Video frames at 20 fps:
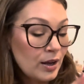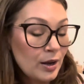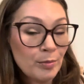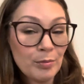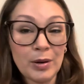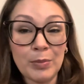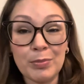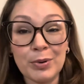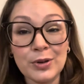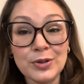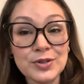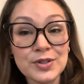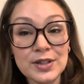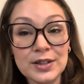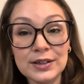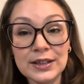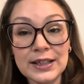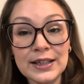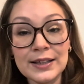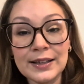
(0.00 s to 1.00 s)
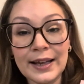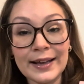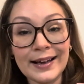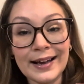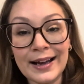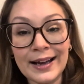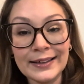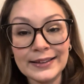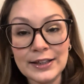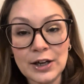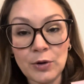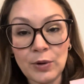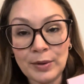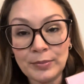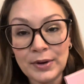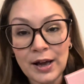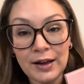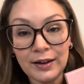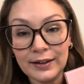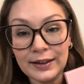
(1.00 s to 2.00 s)
But personally, like, I know I'm
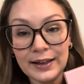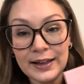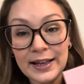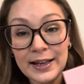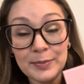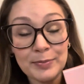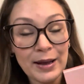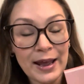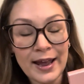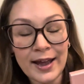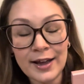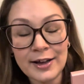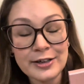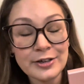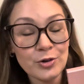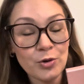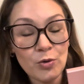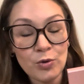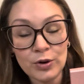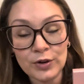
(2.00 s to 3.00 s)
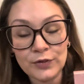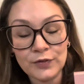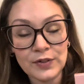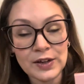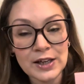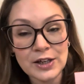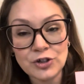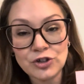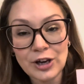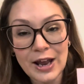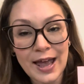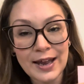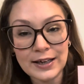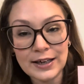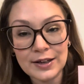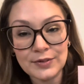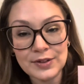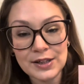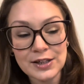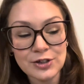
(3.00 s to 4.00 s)
not gonna hit pan or finish any
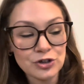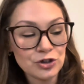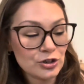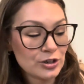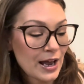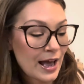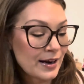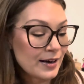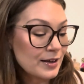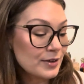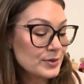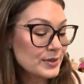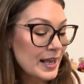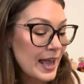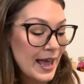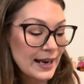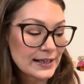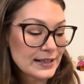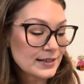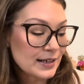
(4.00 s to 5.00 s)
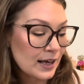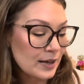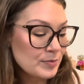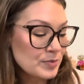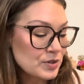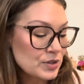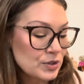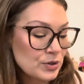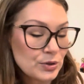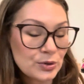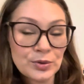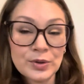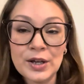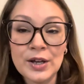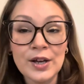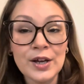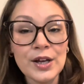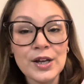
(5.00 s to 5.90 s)
of these shadows anytime soon.